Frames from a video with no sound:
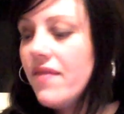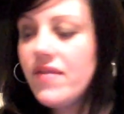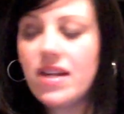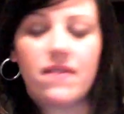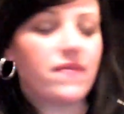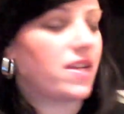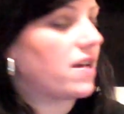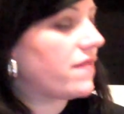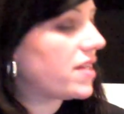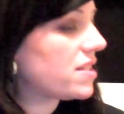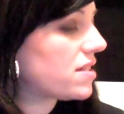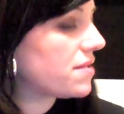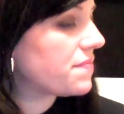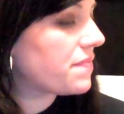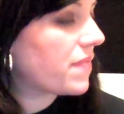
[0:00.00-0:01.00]
love, love
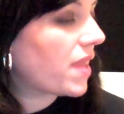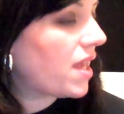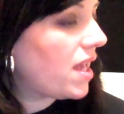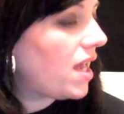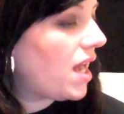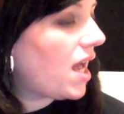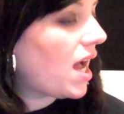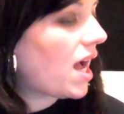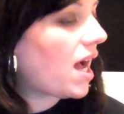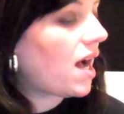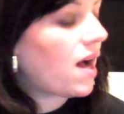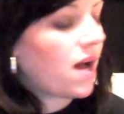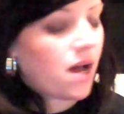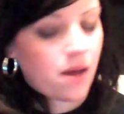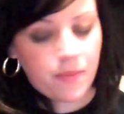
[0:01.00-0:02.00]
it.
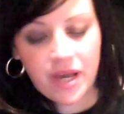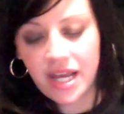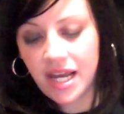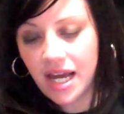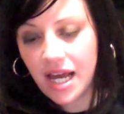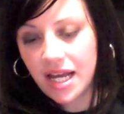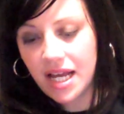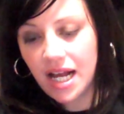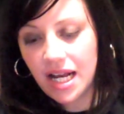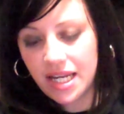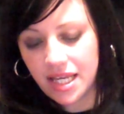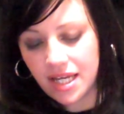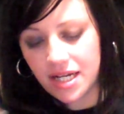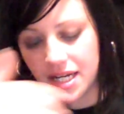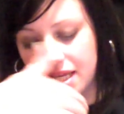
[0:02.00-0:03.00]
I got
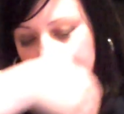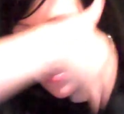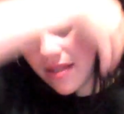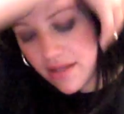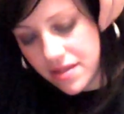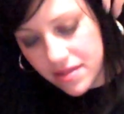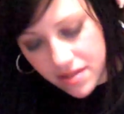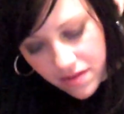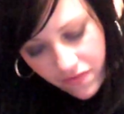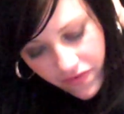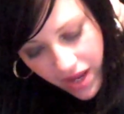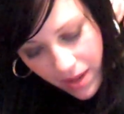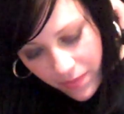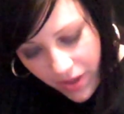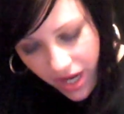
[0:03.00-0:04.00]
Colleen Gleason's The
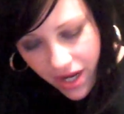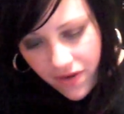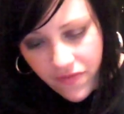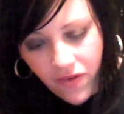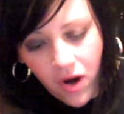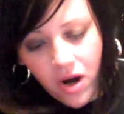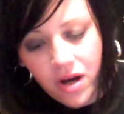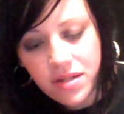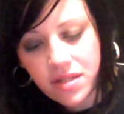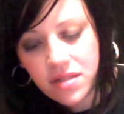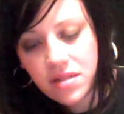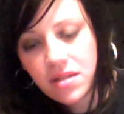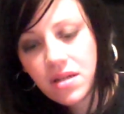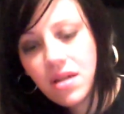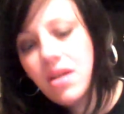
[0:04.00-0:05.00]
Vampire
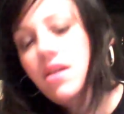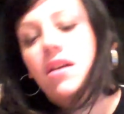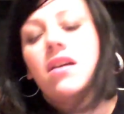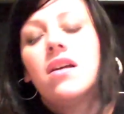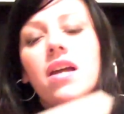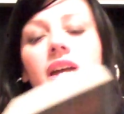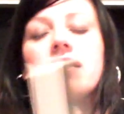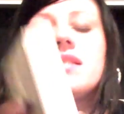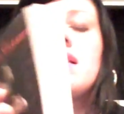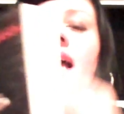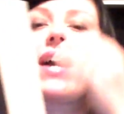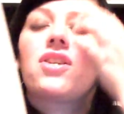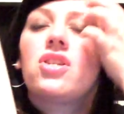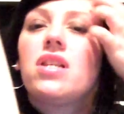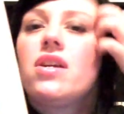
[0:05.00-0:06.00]
Voss. It's
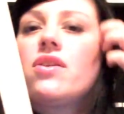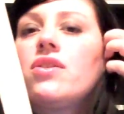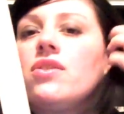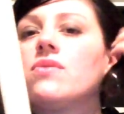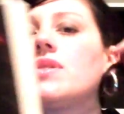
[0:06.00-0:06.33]
actually her new